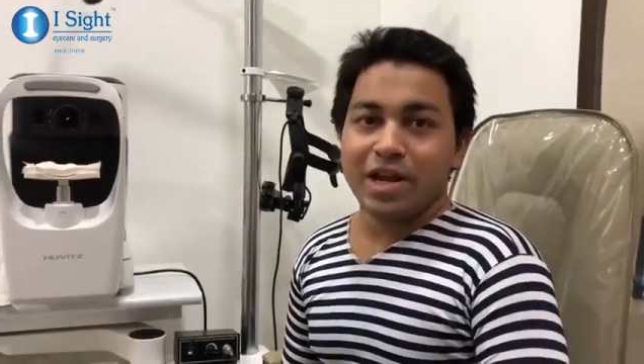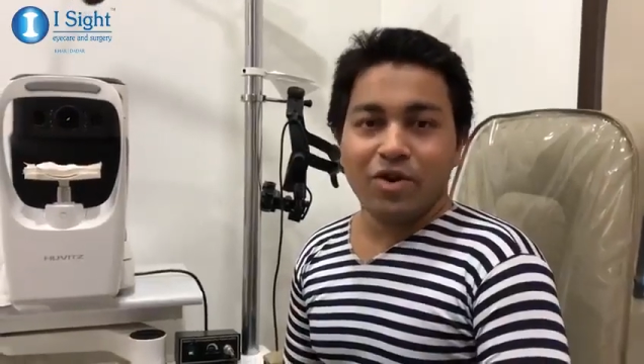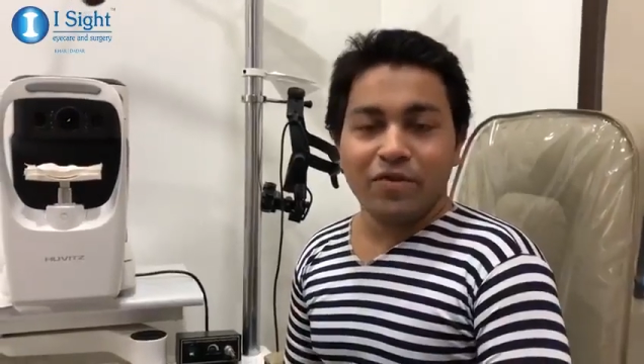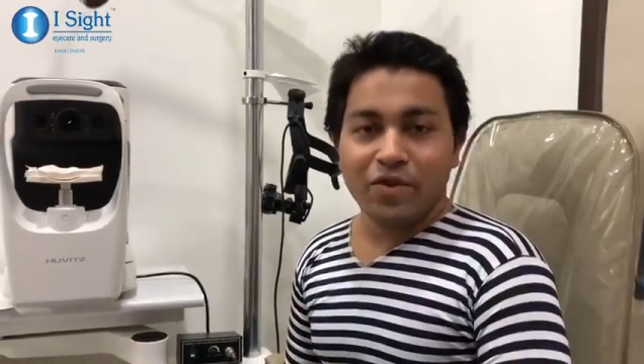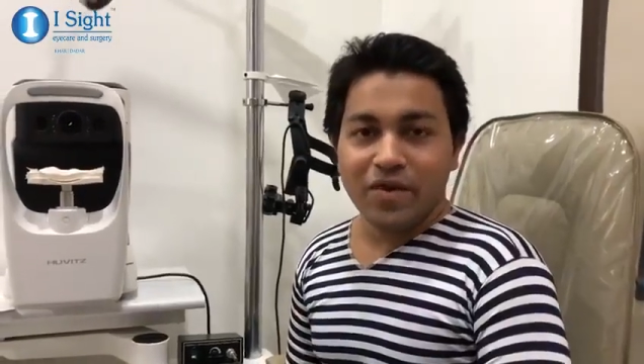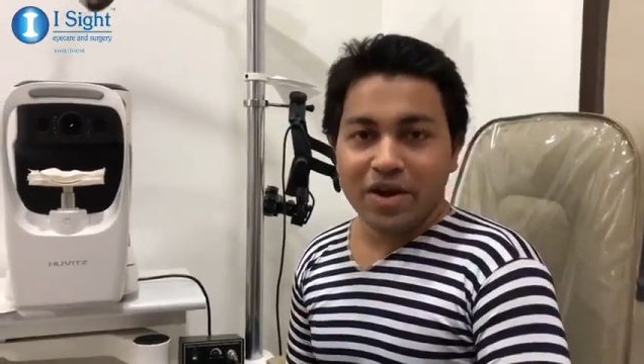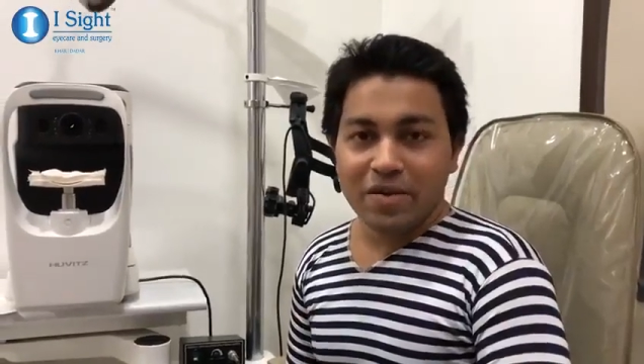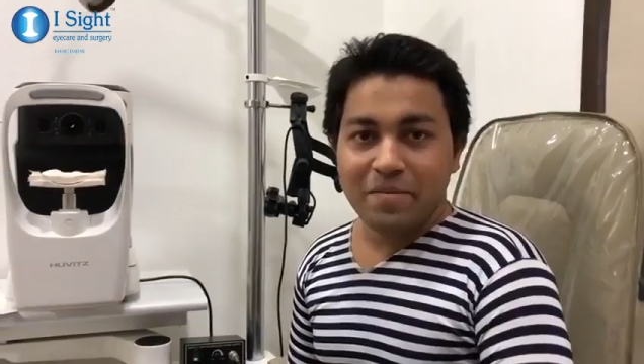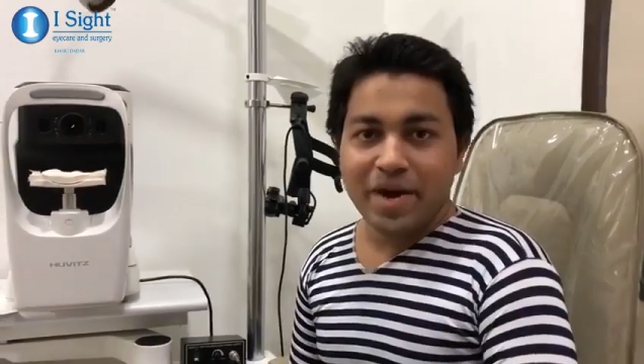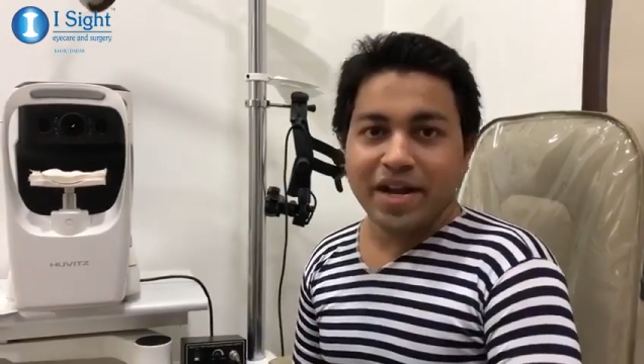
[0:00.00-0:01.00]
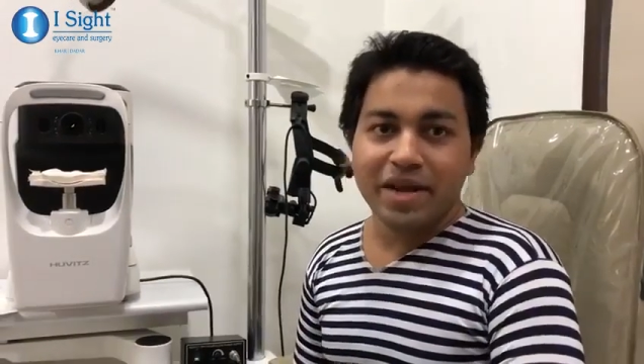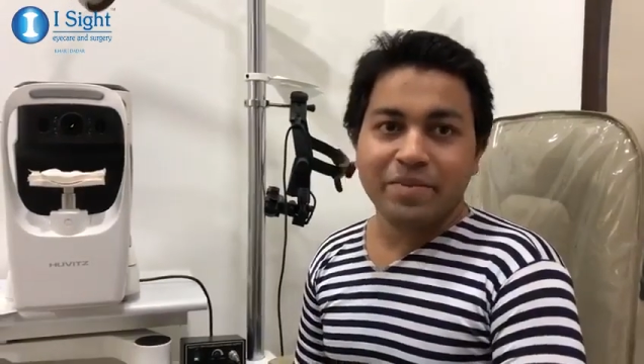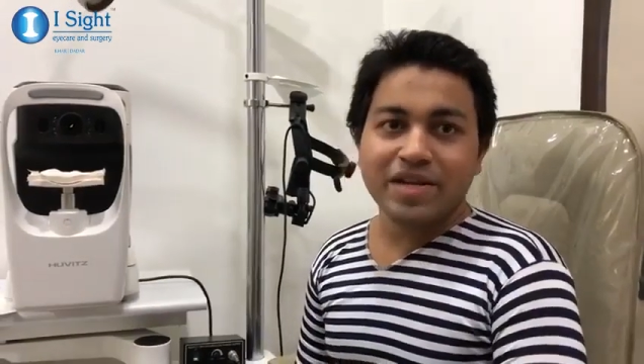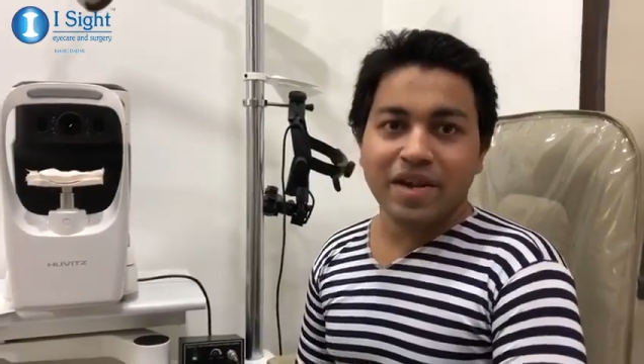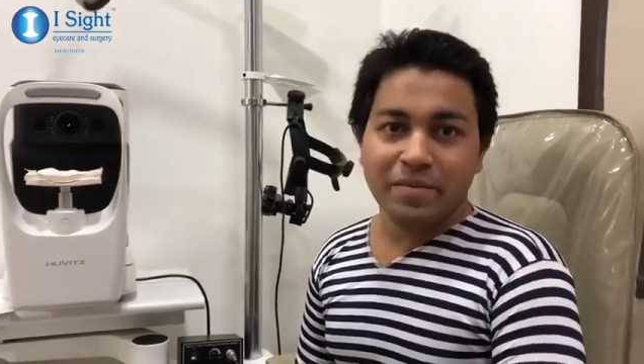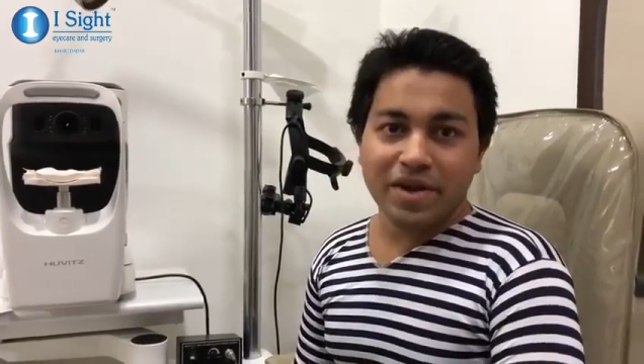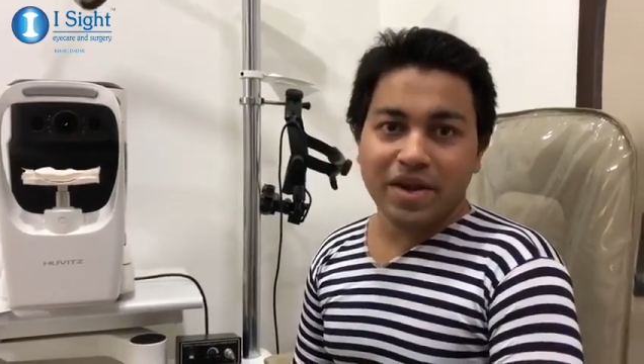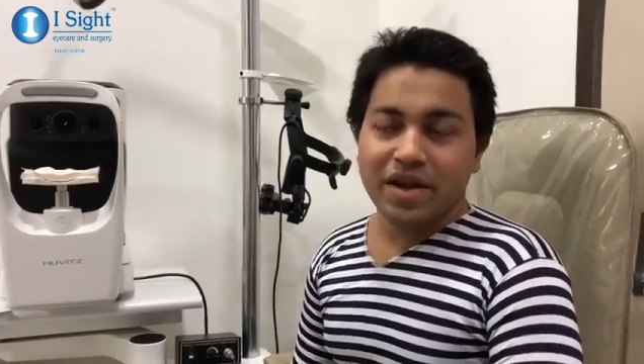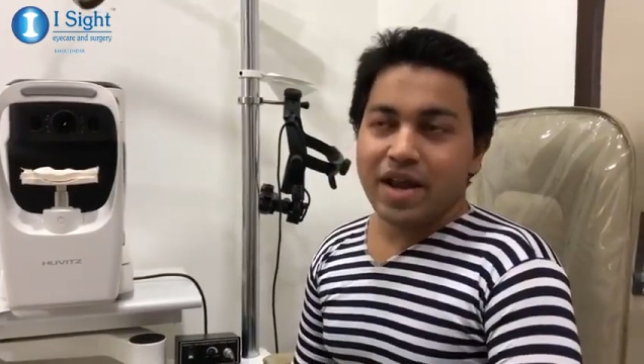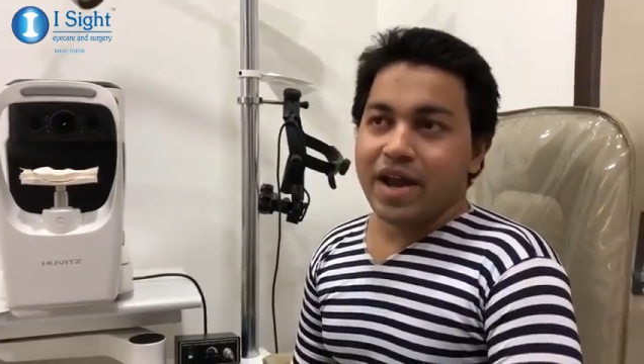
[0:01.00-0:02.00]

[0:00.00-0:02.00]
Hello everyone, my name is Amir